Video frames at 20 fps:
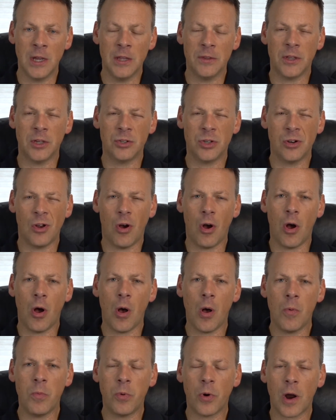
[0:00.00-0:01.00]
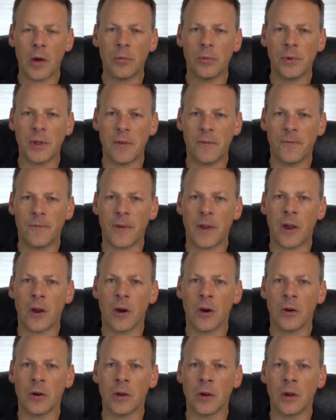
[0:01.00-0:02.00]
they should all probably
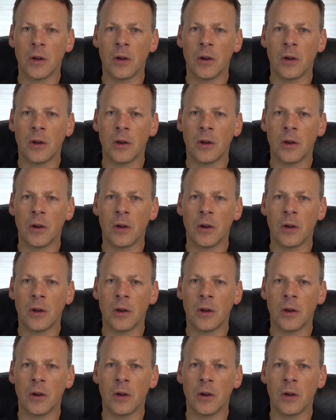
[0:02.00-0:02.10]
fare